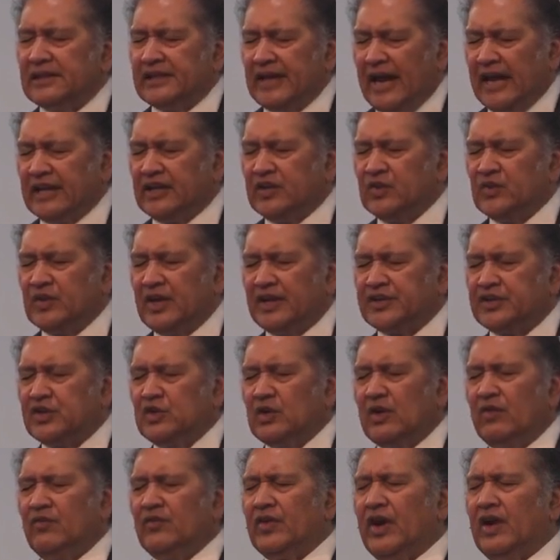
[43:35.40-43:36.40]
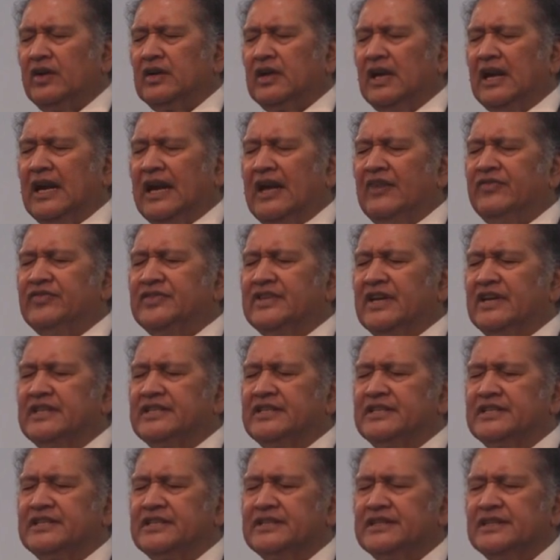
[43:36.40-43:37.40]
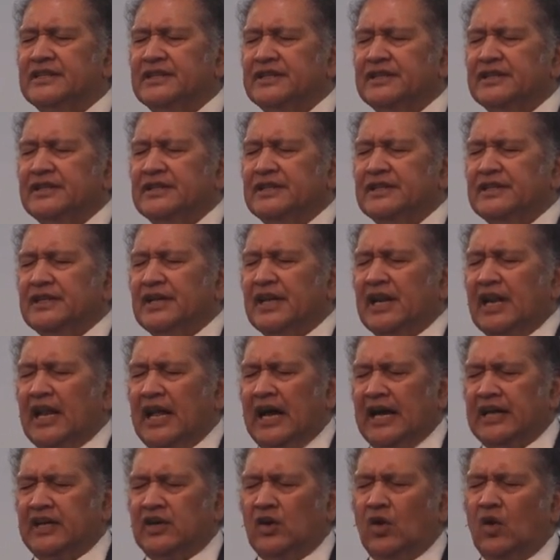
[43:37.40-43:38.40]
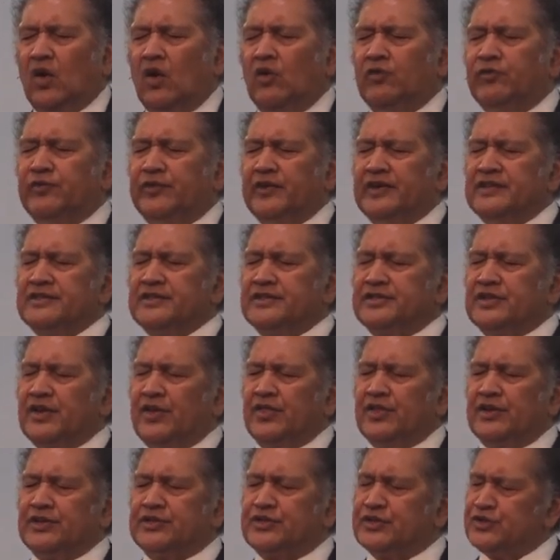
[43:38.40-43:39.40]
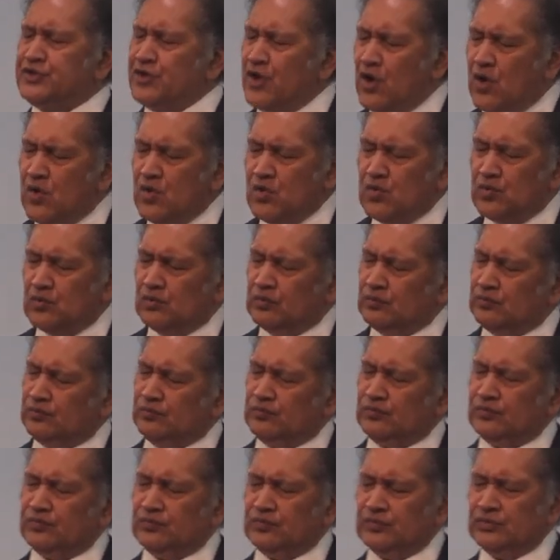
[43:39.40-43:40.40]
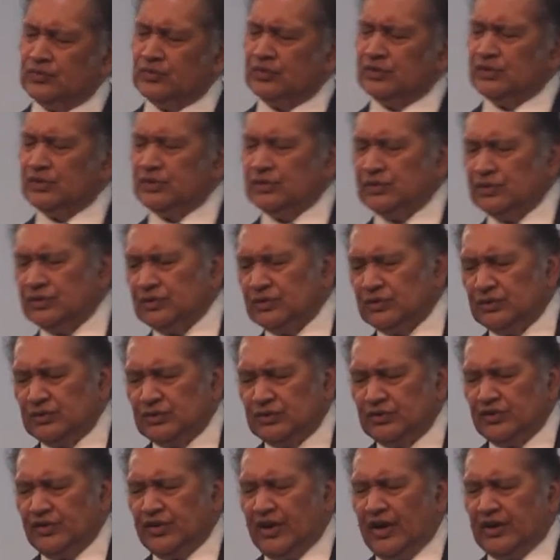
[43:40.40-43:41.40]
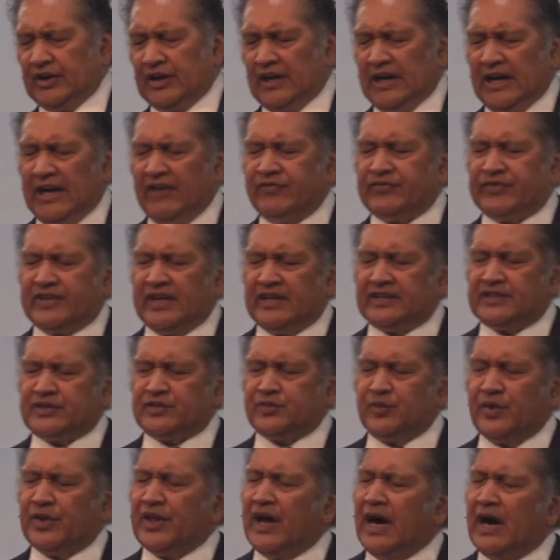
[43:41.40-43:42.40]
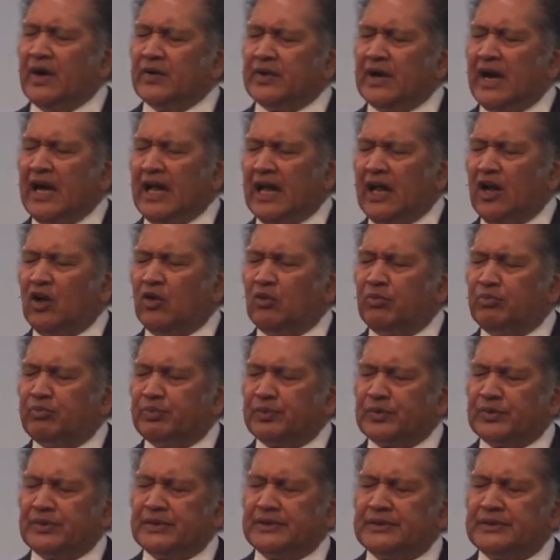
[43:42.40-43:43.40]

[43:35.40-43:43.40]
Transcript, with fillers: Thank you that you have not left us like orphans on the snow, not left us without help.